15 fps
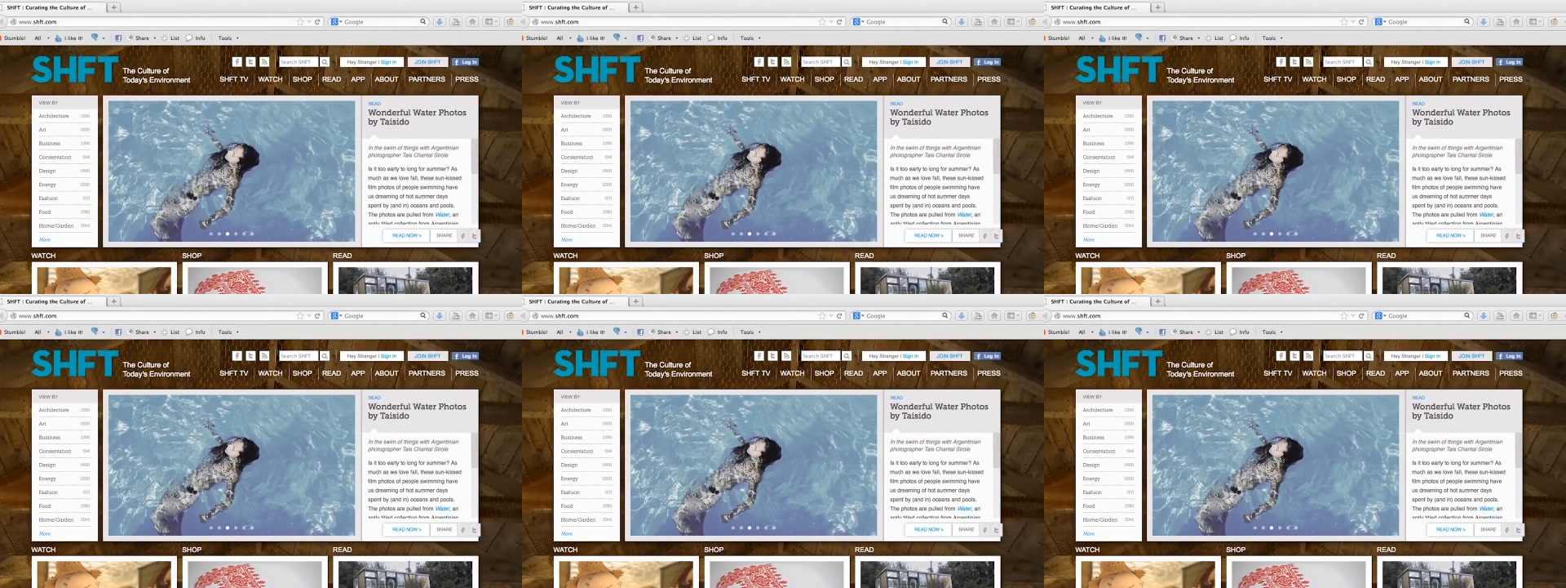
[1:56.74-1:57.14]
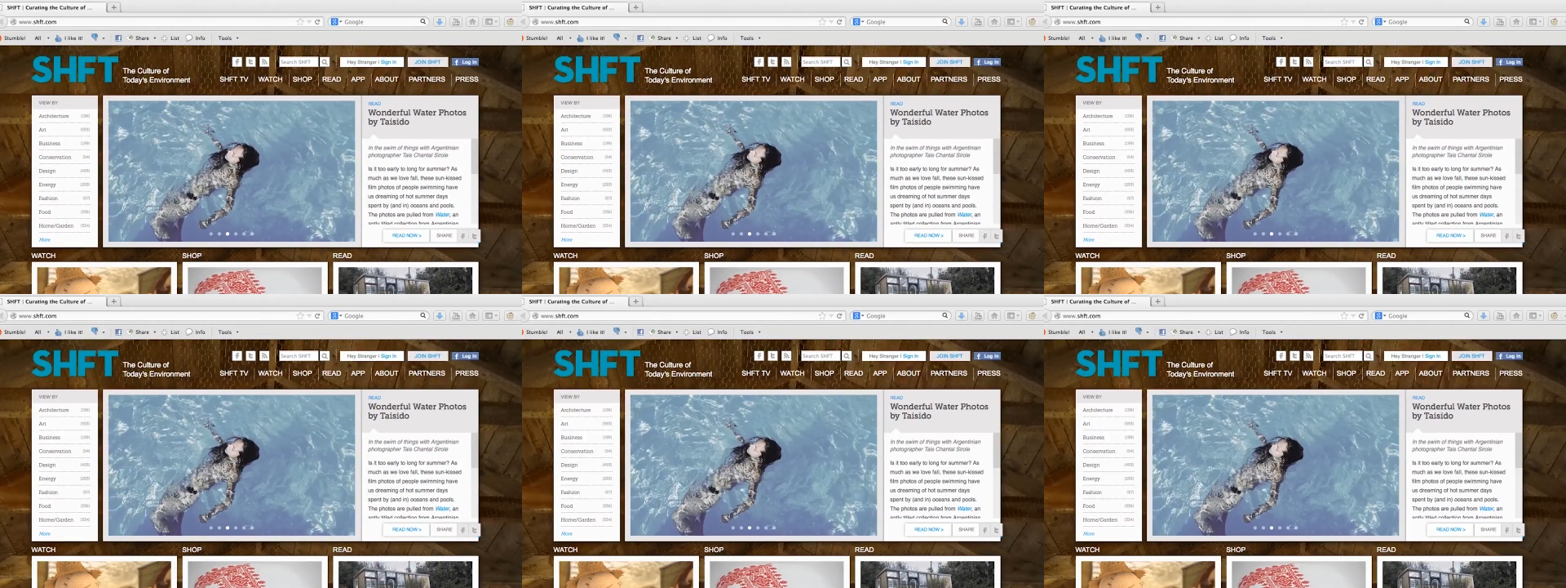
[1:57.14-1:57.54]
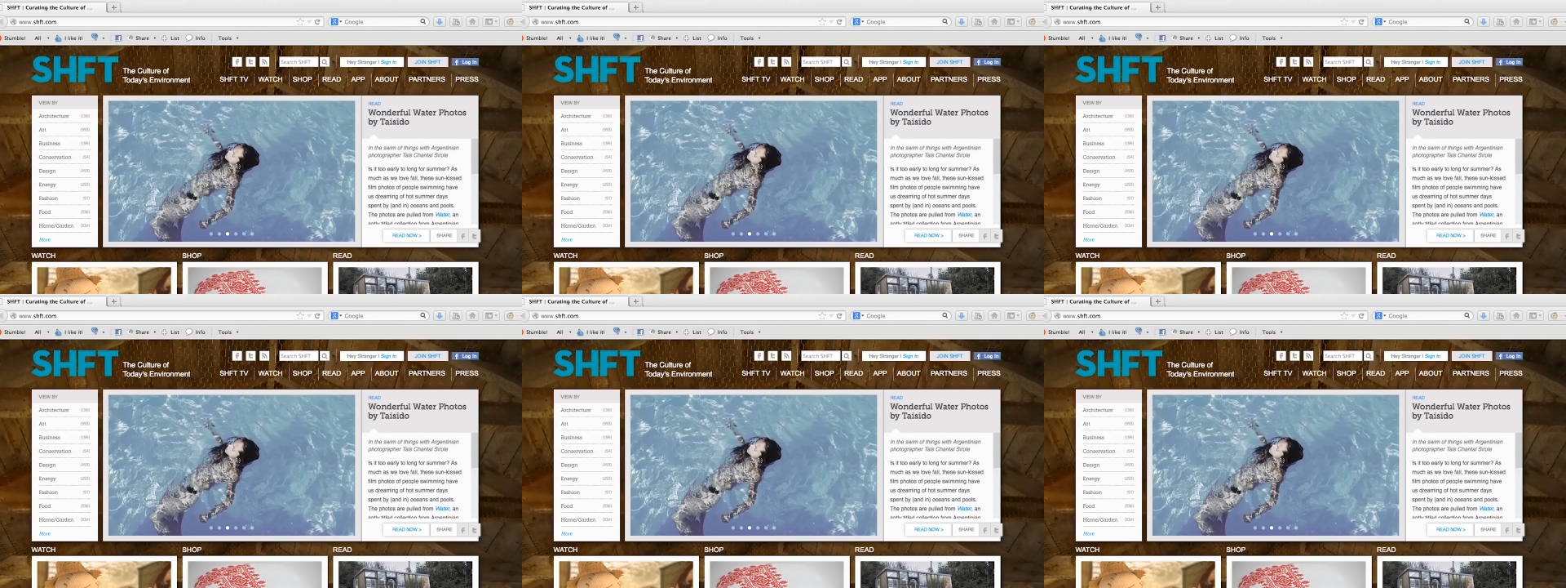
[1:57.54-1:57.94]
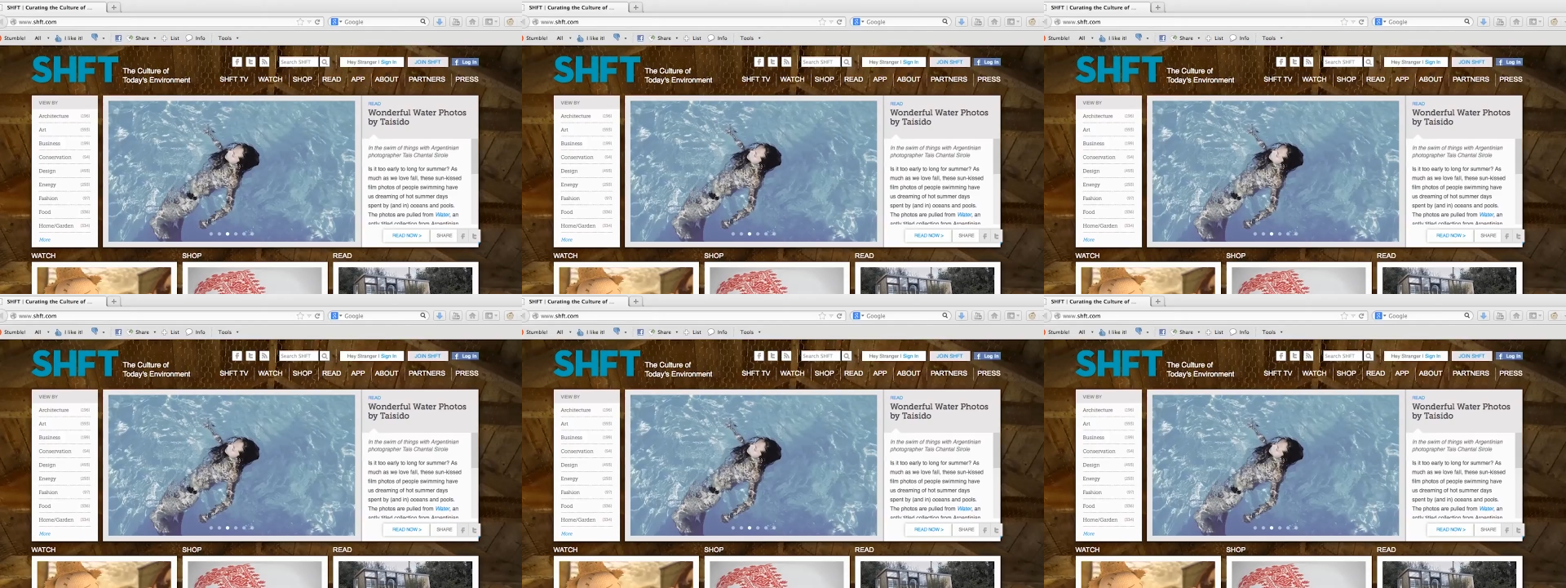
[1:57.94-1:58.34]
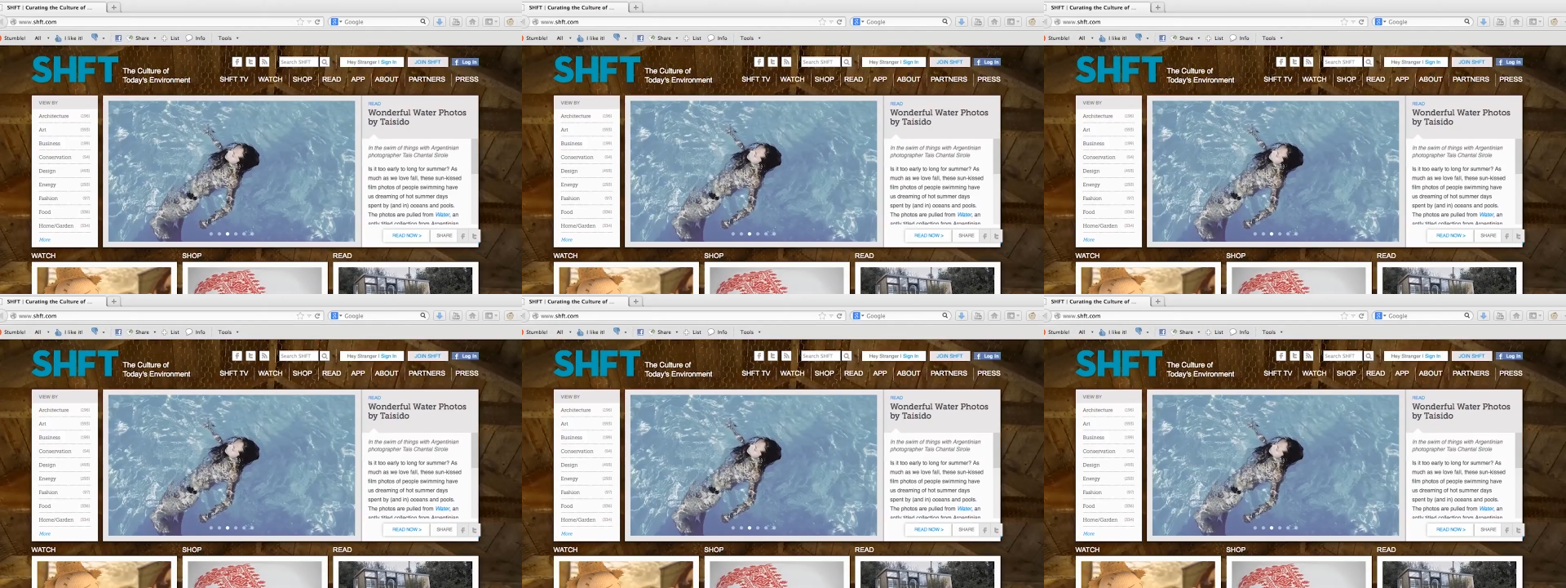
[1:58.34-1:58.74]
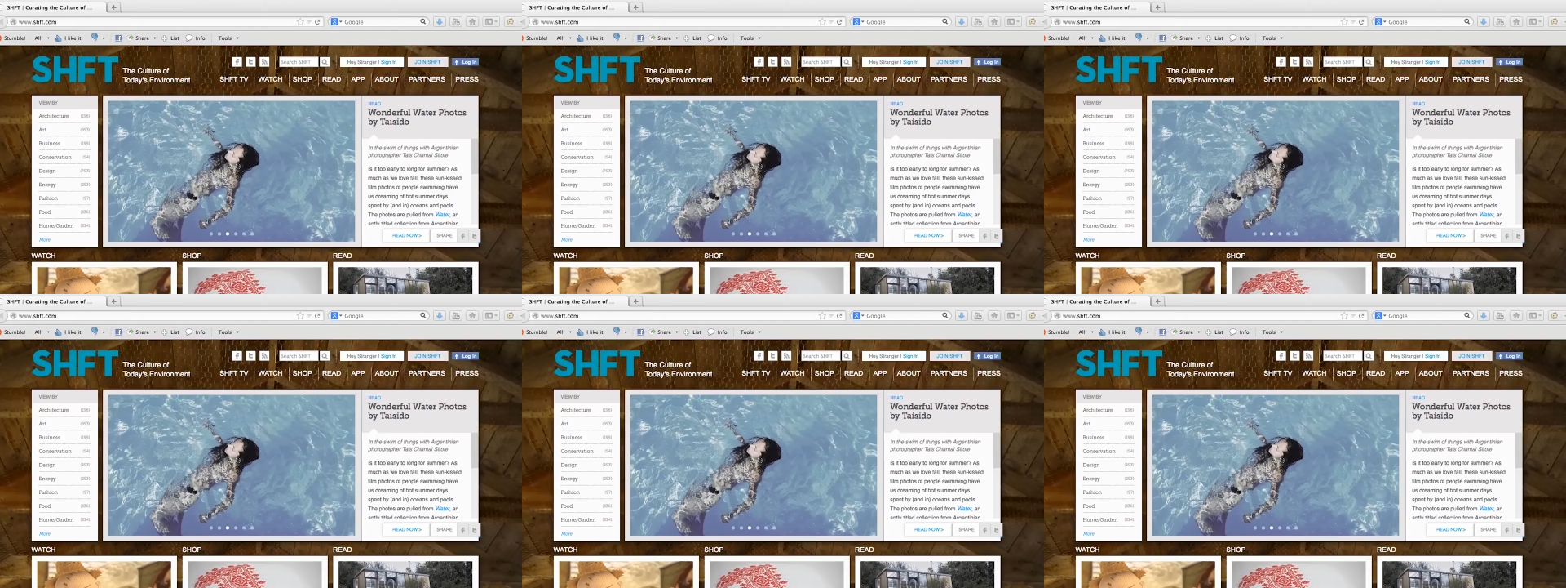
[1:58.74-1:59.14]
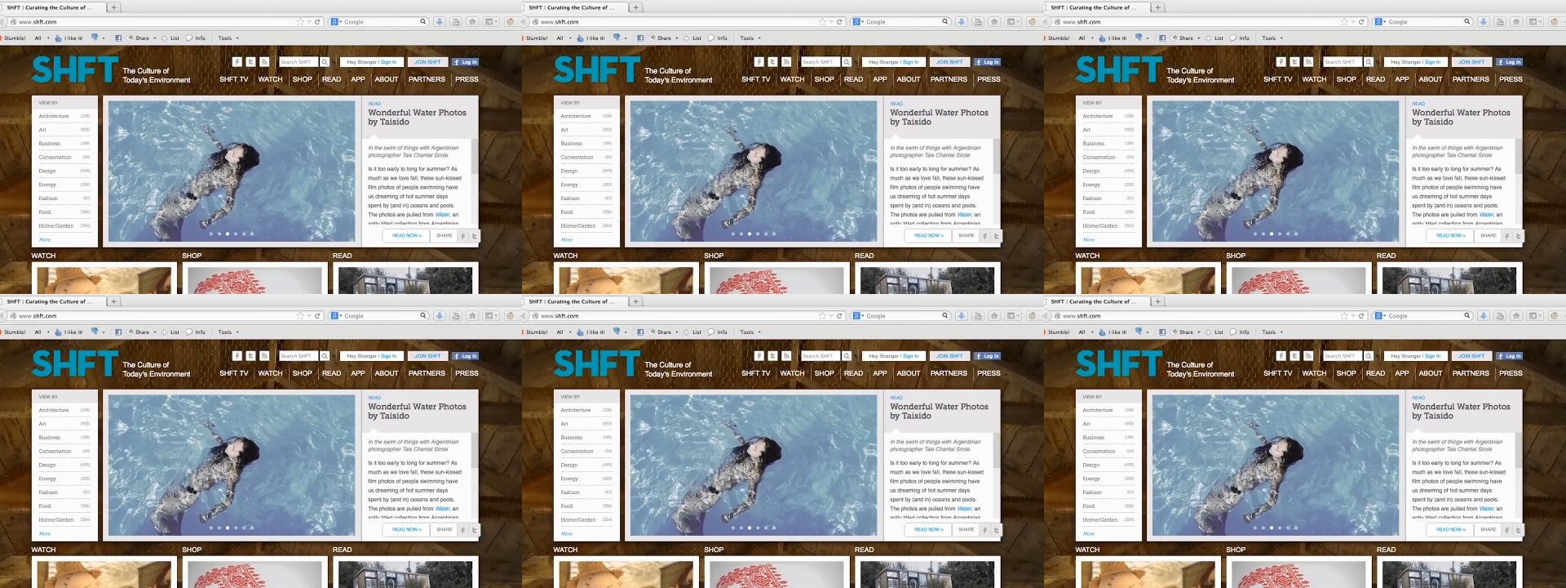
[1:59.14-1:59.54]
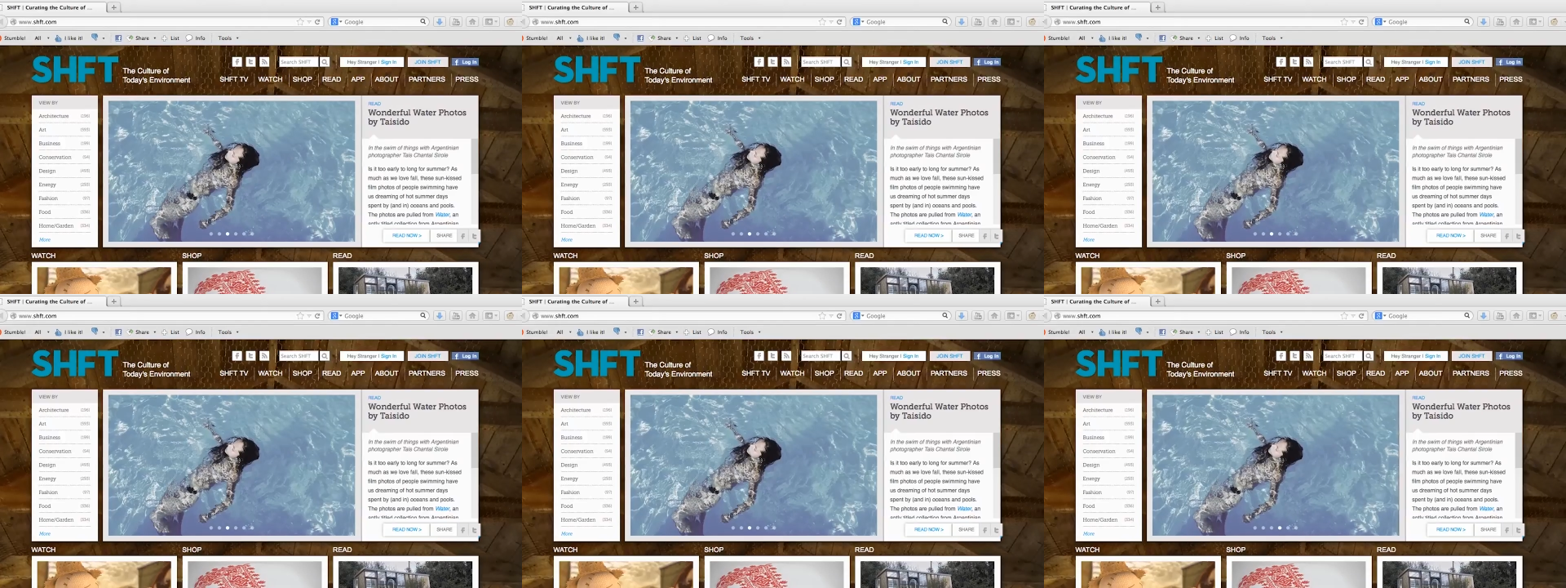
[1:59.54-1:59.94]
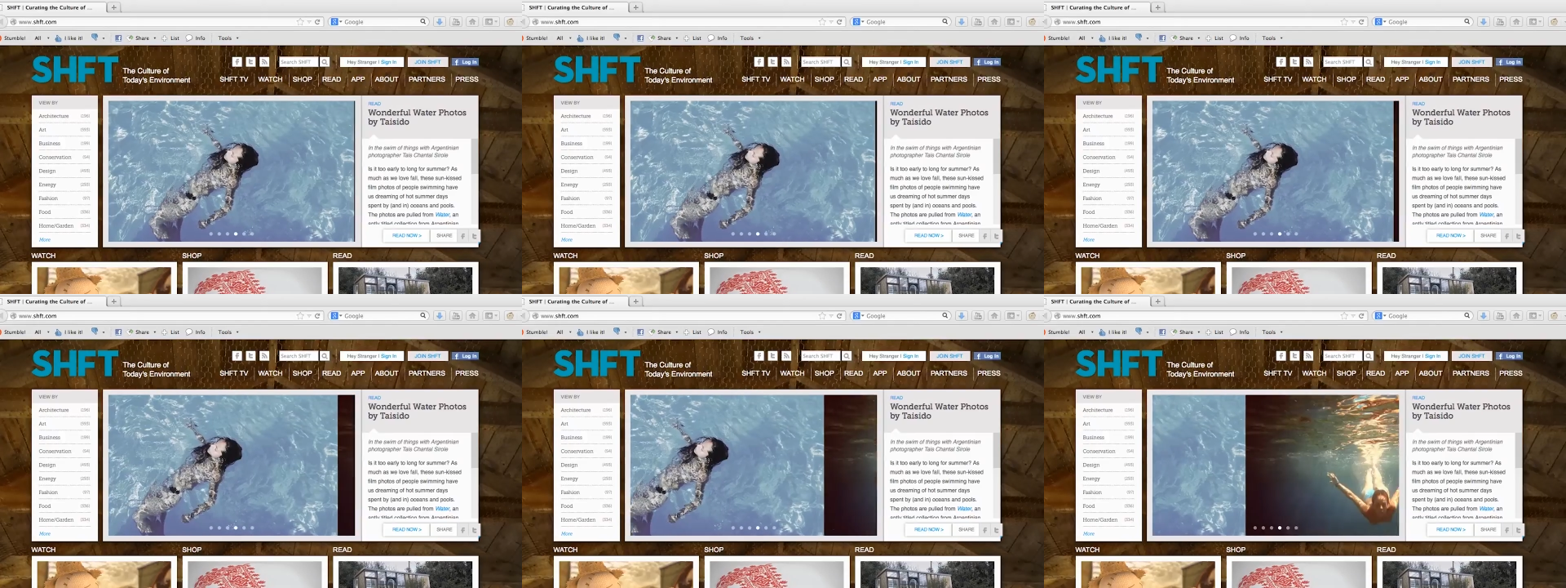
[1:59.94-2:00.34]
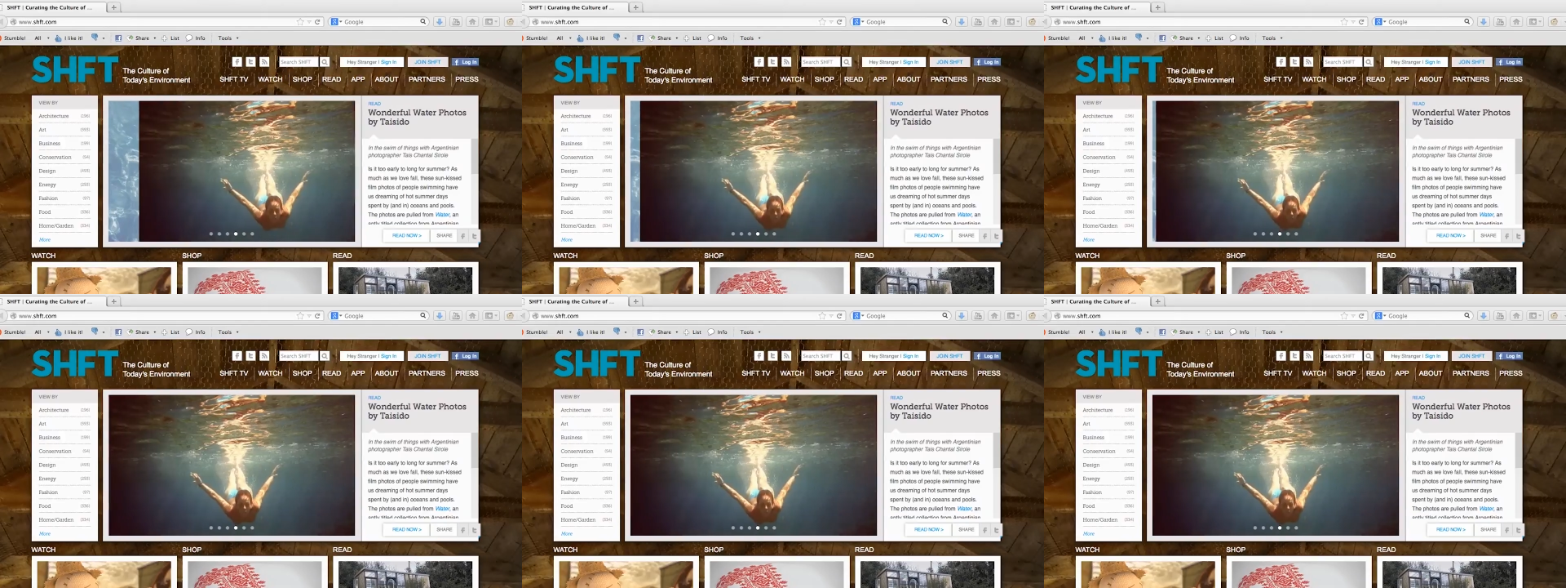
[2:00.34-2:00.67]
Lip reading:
No face is visible, so there are no lips to read.